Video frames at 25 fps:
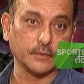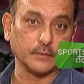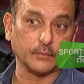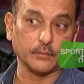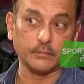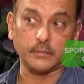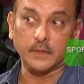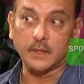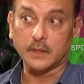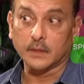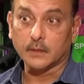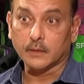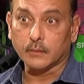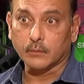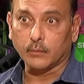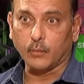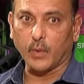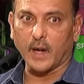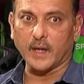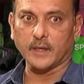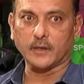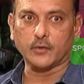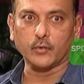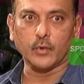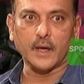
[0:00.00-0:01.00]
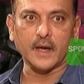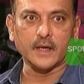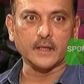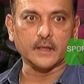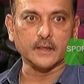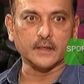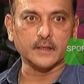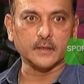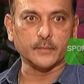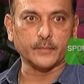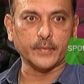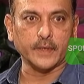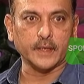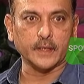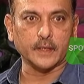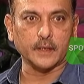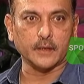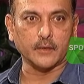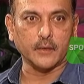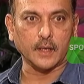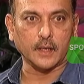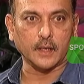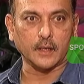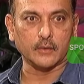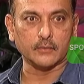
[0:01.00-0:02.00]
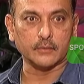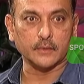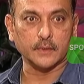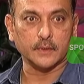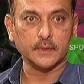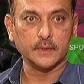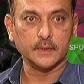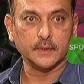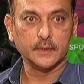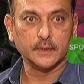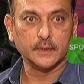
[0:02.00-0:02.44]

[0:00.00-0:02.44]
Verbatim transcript: you know, when to anticipate a run out,